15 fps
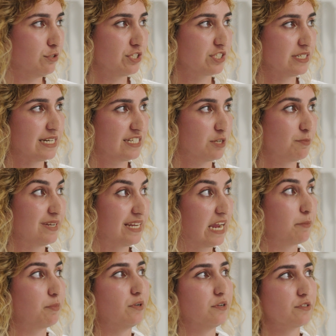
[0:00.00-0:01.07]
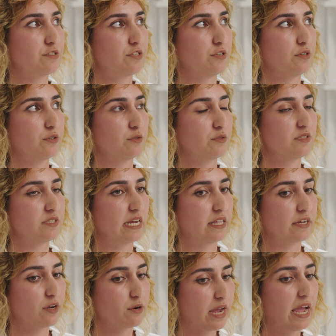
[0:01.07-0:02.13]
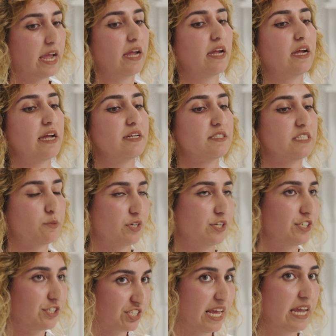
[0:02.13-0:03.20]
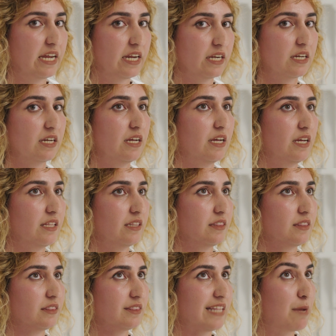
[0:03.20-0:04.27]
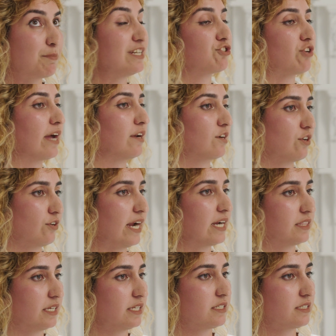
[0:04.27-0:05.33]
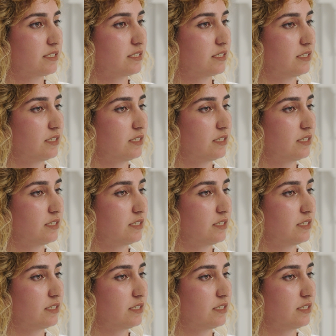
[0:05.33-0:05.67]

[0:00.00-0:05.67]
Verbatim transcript: you just need to be able to say like okay i see what you're saying let me try to correct this